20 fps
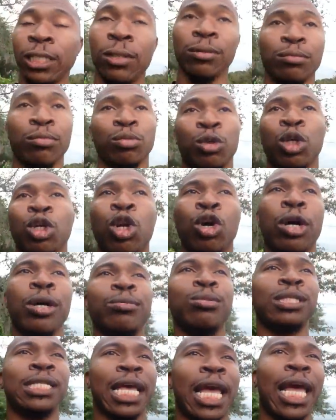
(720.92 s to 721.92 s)
them.
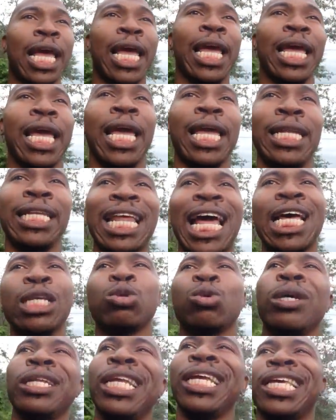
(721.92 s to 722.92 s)
And that's
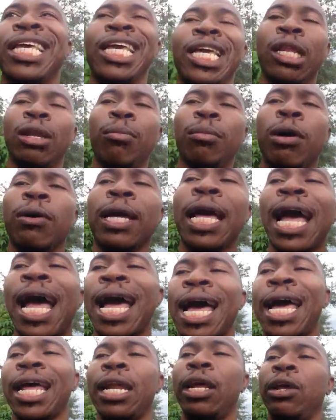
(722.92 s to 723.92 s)
what the kingdom of
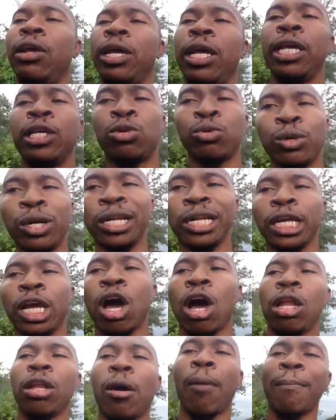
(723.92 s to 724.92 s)
God is really
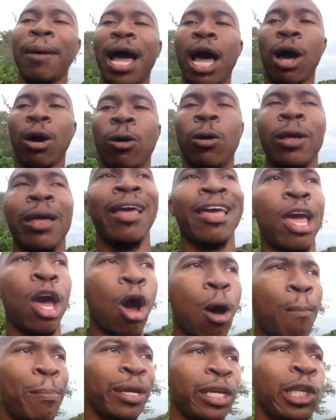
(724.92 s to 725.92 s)
all about,
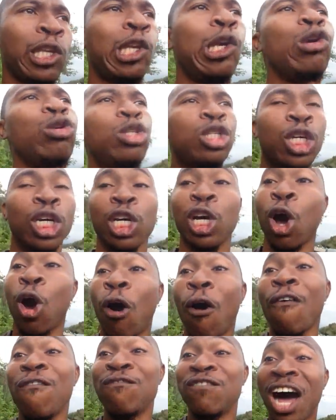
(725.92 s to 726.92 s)
helping you to
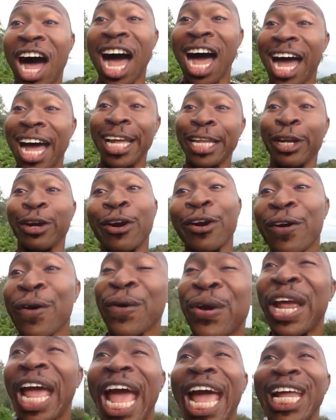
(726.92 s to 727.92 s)
go find your
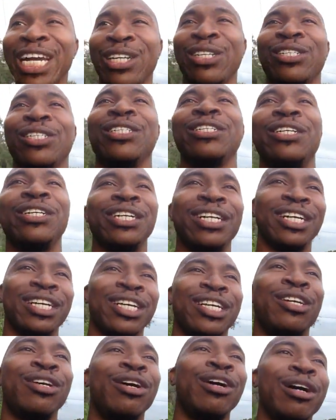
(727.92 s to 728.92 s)
creator.
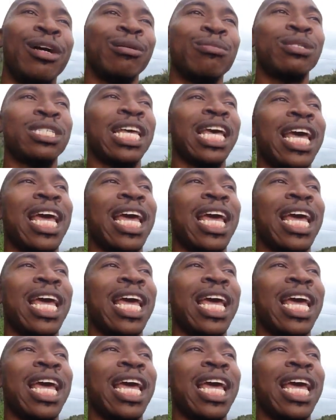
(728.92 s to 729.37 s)
And